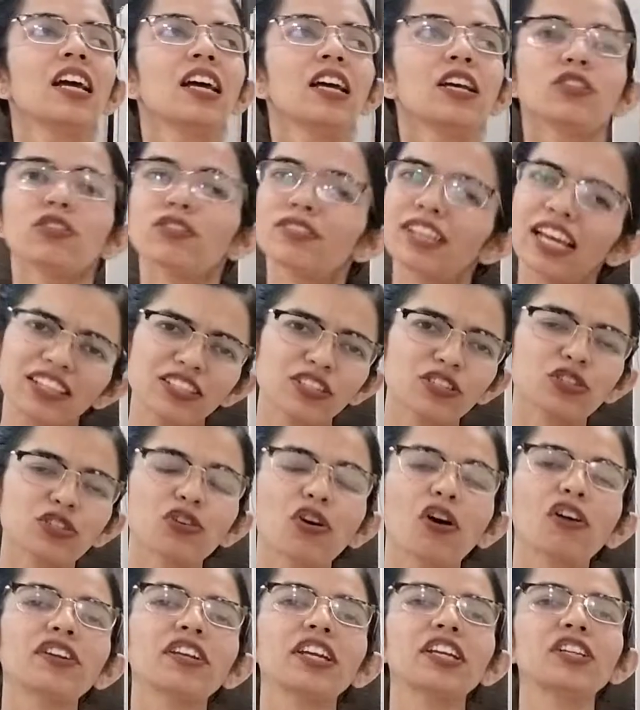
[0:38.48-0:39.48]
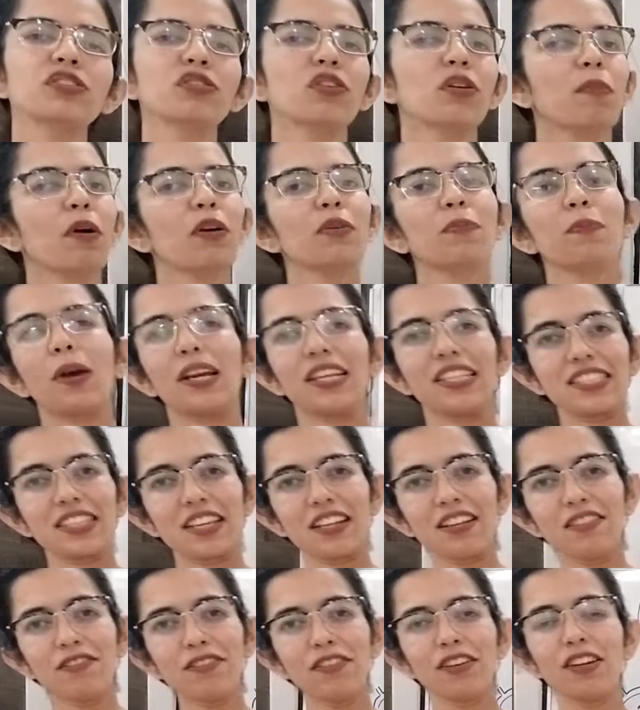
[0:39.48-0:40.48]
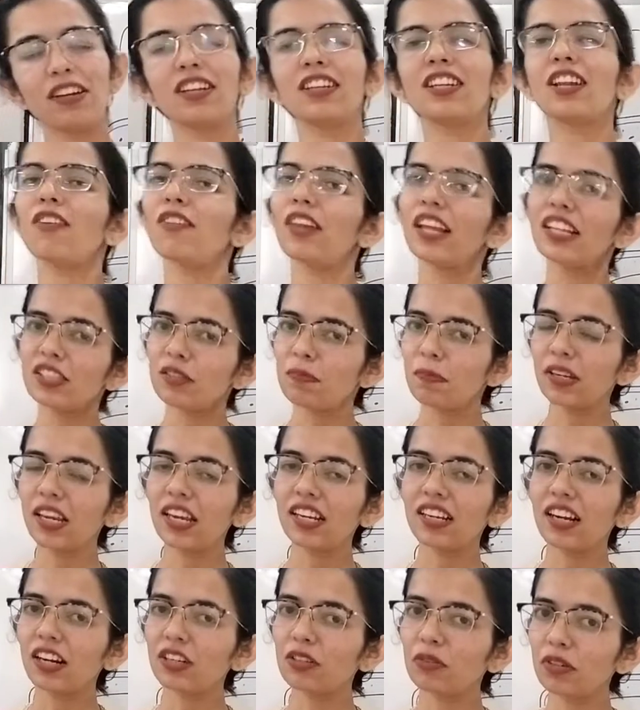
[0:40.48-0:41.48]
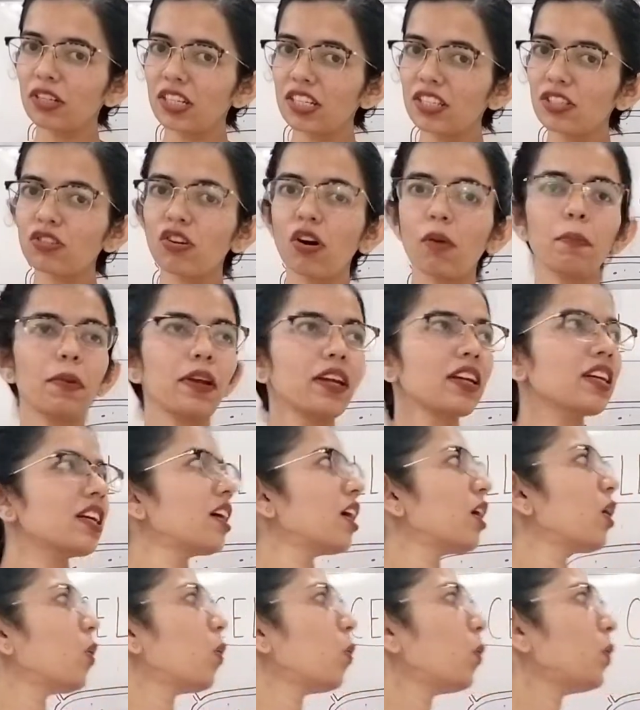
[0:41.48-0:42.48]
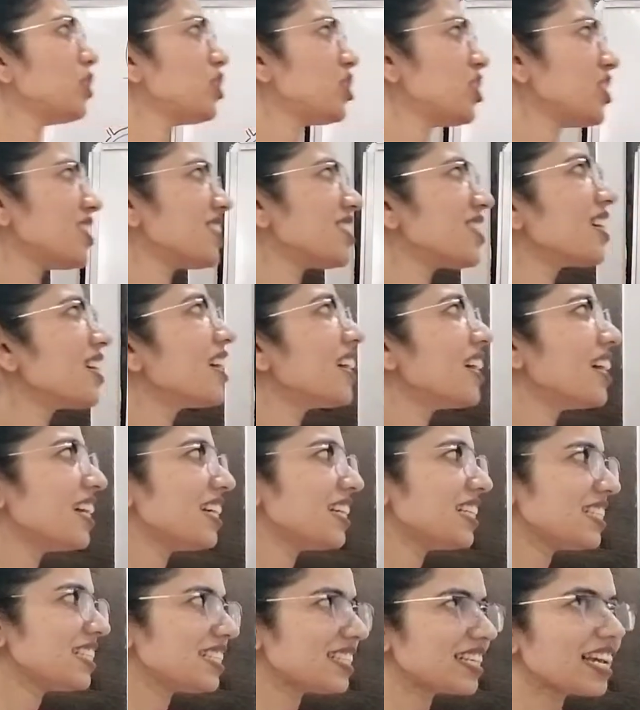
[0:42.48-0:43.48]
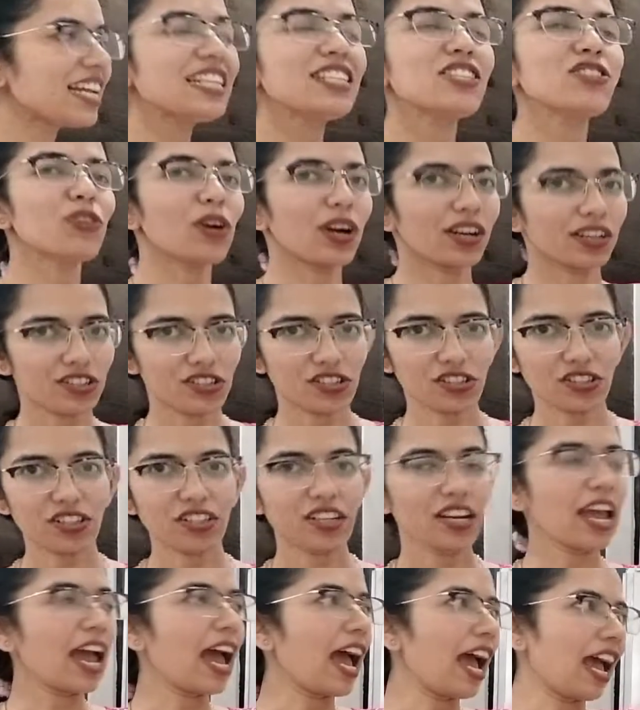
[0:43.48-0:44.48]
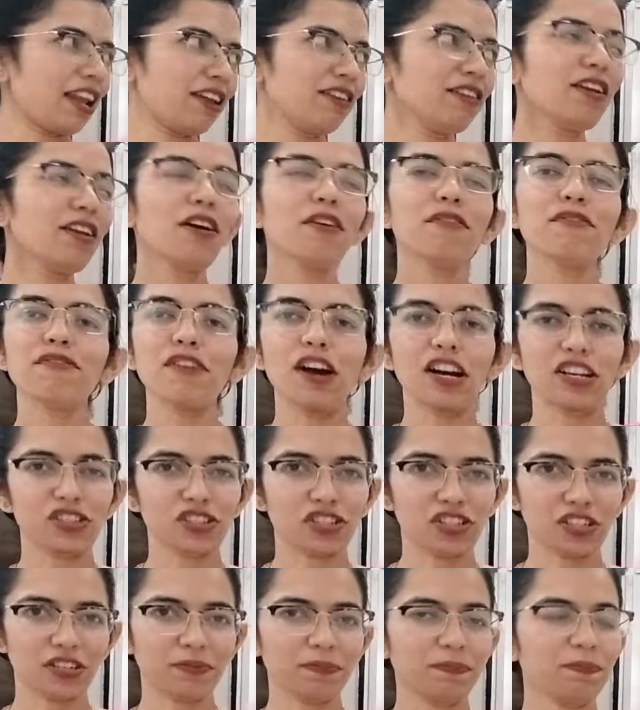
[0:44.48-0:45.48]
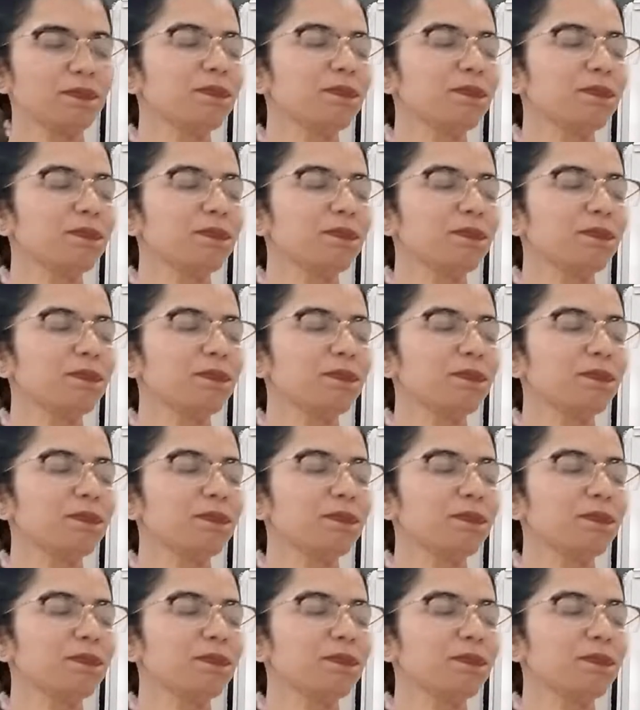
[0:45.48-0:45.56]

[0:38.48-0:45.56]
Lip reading: So that's a short intro about myself. Now let's begin our today's topic, which is cell structure and function.